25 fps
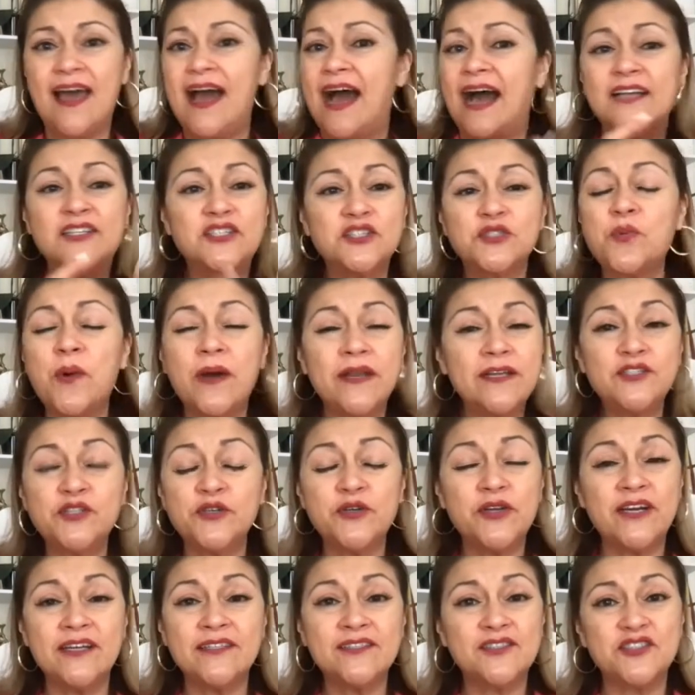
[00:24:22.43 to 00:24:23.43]
I just wanted
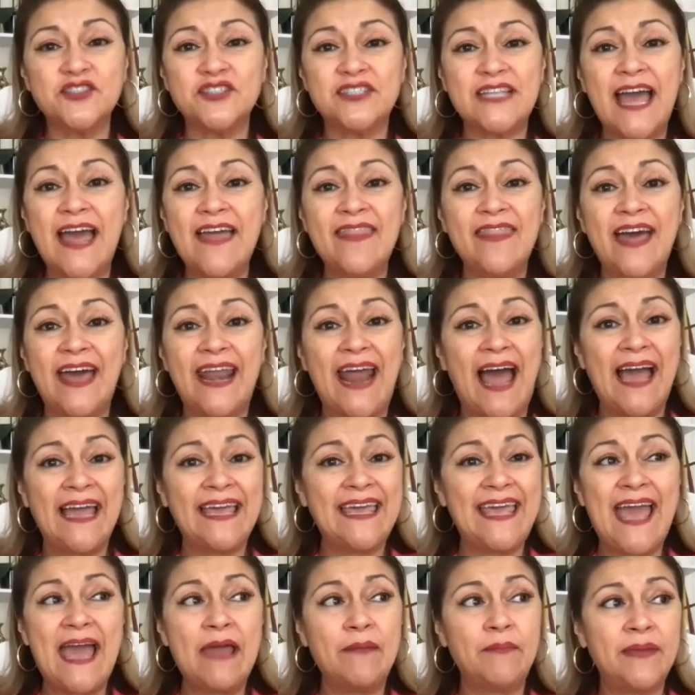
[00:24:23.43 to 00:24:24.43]
you to understand that I
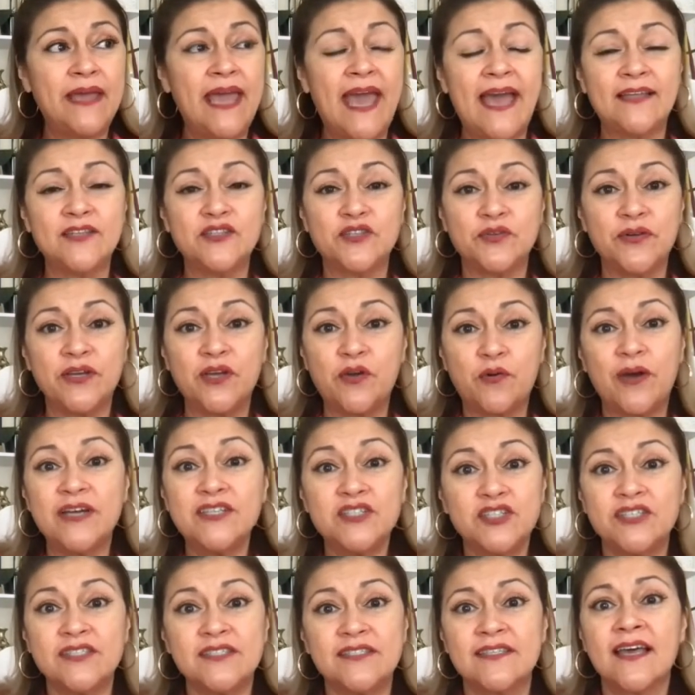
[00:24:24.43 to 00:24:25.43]
can't be answering
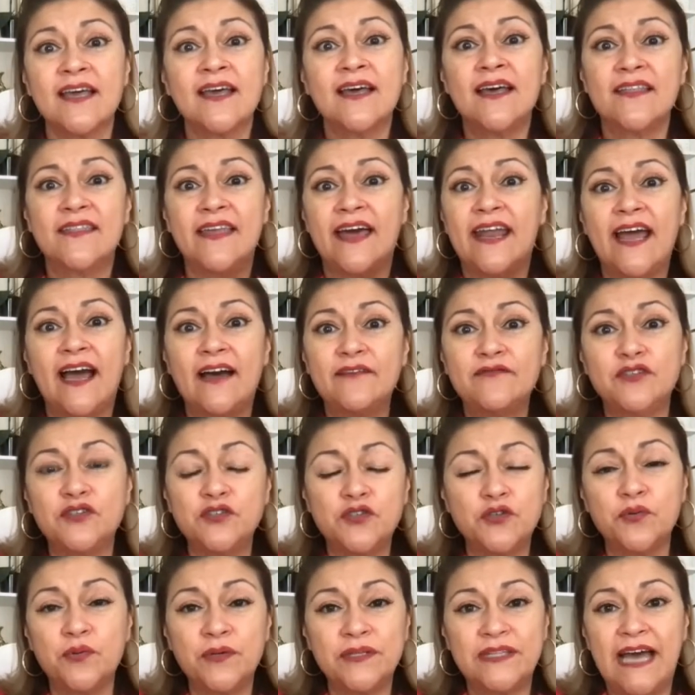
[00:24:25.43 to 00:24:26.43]
questions that have to
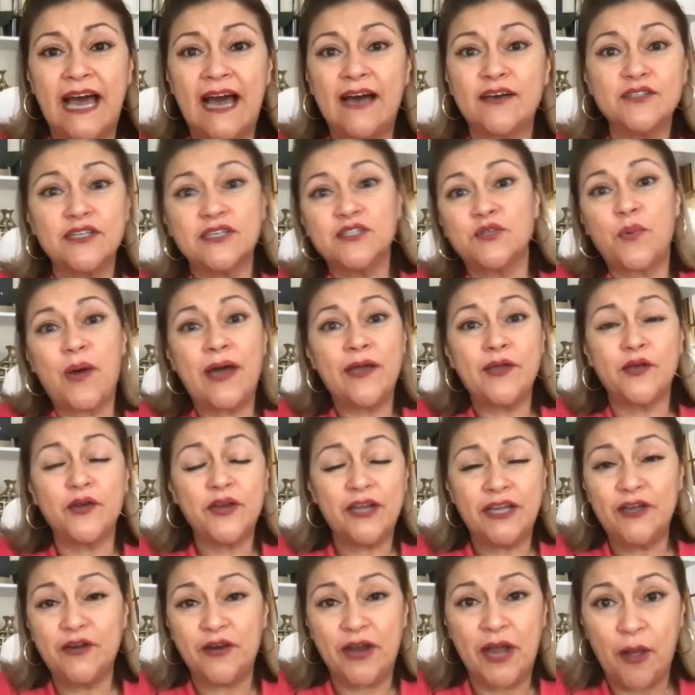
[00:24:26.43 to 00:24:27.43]
do with the house. That's why you're
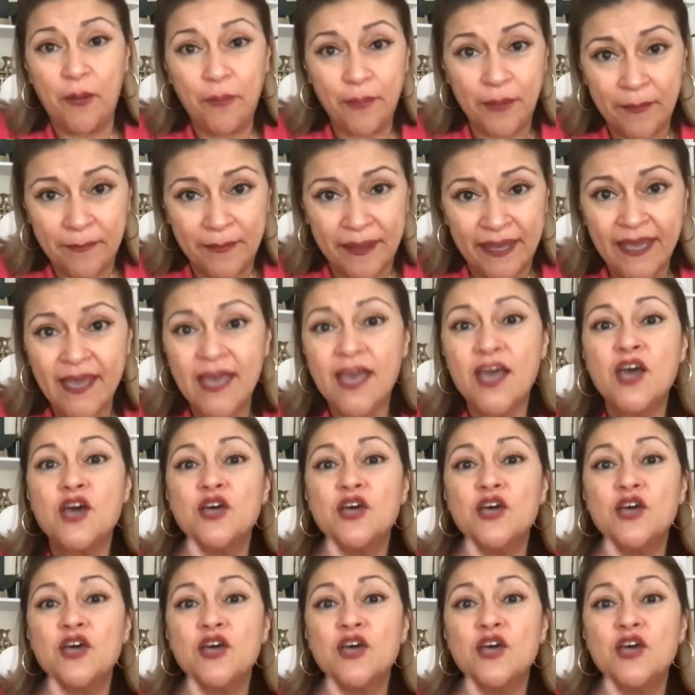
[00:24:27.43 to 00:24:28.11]
here helping me.